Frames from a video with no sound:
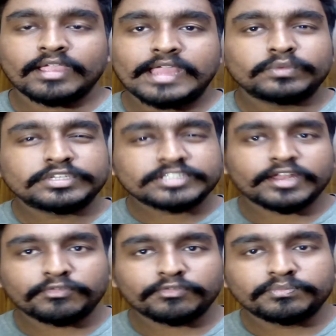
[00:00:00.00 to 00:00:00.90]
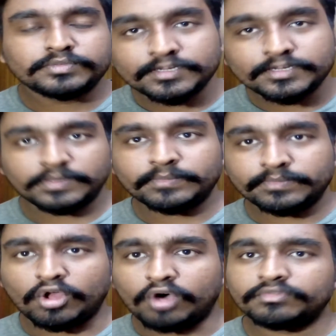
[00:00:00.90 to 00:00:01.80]
and which kind of turned
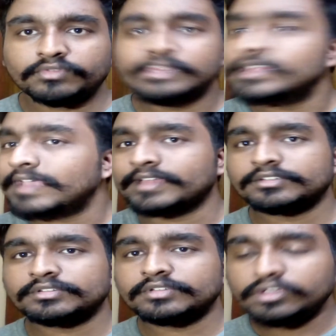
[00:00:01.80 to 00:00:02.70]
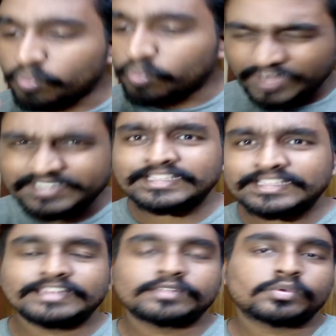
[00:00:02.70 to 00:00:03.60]
people off in the end. Right in
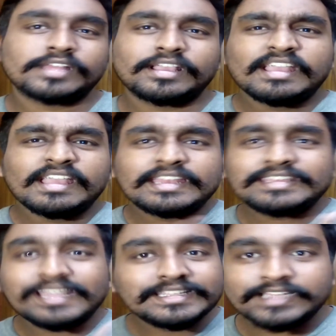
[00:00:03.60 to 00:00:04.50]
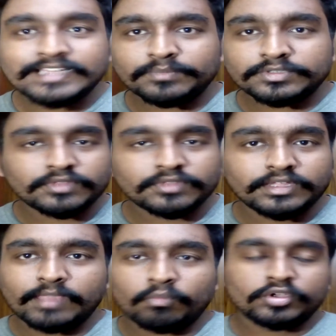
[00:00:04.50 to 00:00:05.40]
the end, it was like 99% of the
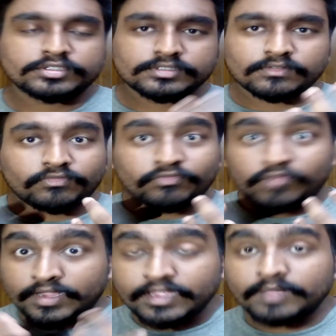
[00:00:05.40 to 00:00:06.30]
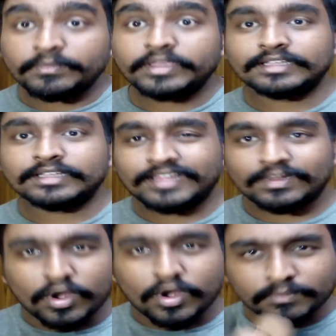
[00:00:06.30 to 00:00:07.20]
game was fucking amazing, and
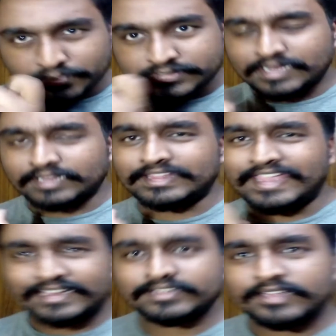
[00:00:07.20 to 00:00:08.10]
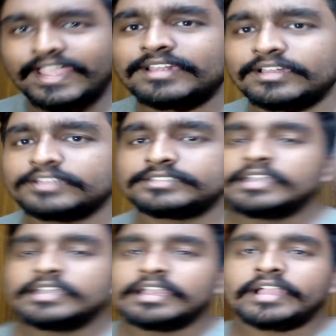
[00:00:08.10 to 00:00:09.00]
that 1% in the end, the catalyst
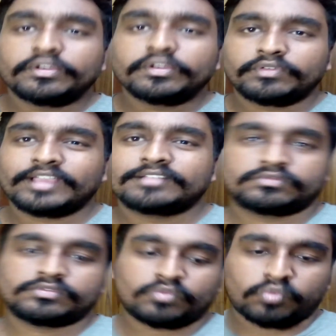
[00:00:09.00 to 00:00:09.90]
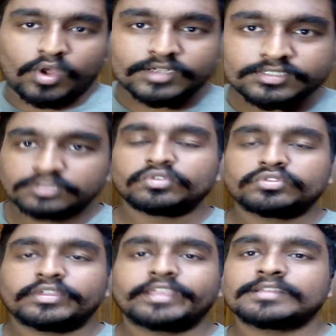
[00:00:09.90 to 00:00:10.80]
kind of like rushed
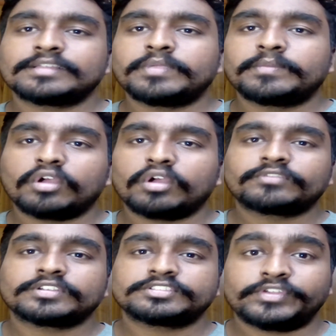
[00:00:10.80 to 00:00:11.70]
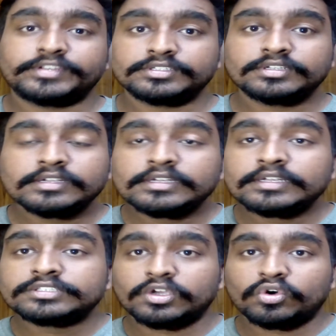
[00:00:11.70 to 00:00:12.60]
through things and people got frustrated.
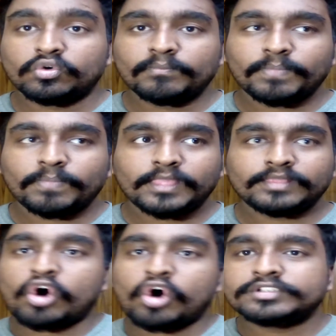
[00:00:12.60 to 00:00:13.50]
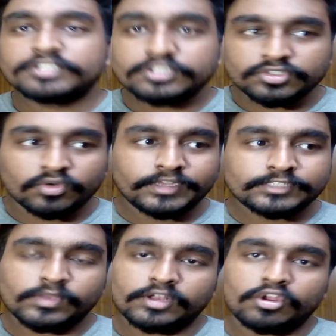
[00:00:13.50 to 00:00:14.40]
So the origin
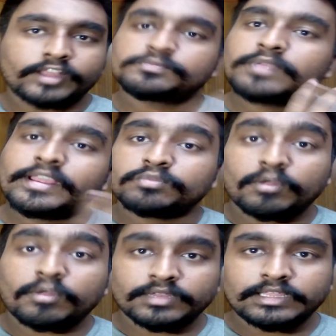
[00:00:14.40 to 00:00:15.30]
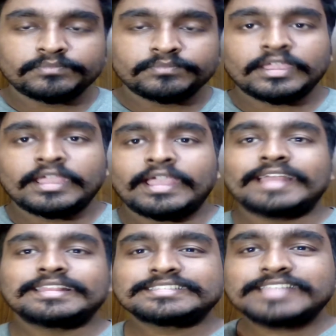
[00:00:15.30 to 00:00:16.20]
stories were not explained properly,
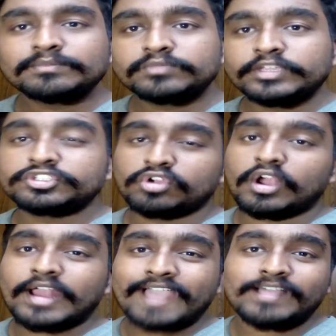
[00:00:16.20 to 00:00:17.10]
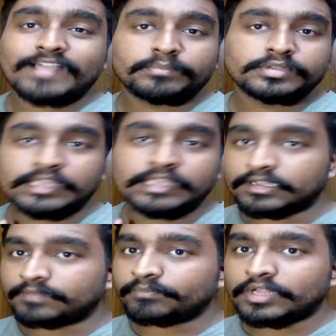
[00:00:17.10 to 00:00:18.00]
and the same thing should not have happened
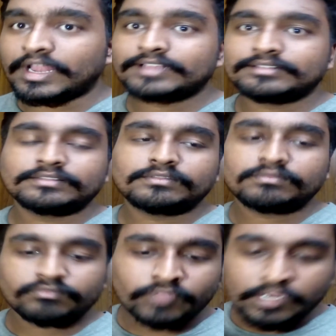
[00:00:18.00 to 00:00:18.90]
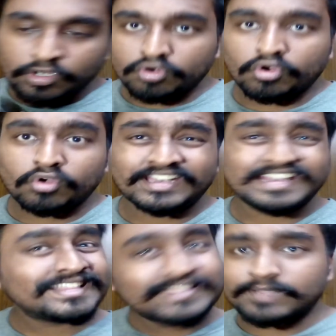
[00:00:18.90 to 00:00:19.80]
here. Like, we don't know
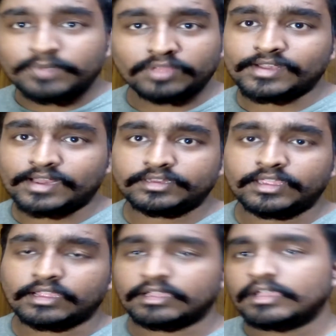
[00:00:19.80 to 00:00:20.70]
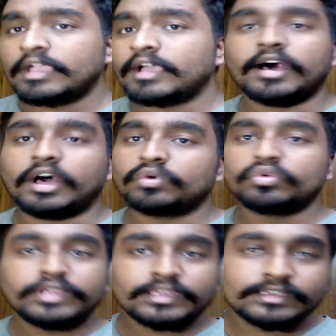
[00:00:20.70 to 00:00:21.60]
nothing about the Night King,
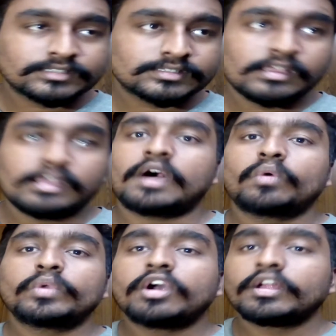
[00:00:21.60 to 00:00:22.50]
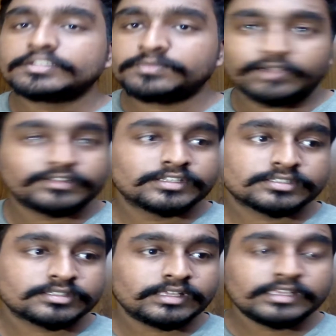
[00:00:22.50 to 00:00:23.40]
who he is, how he got his
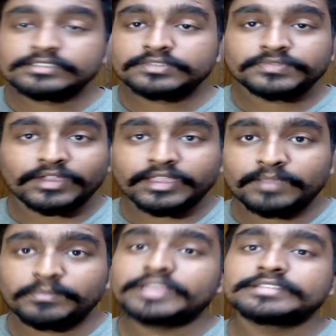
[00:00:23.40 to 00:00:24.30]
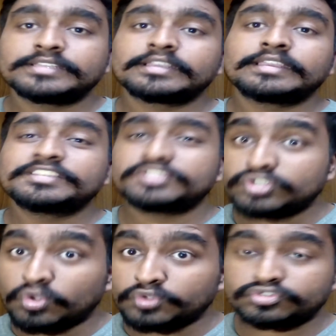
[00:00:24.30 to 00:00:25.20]
powers. He is fucking amazing. He is
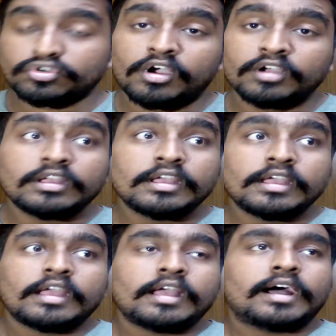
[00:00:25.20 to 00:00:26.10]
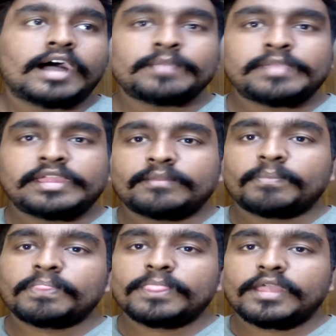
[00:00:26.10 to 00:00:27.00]
so strong. I mean,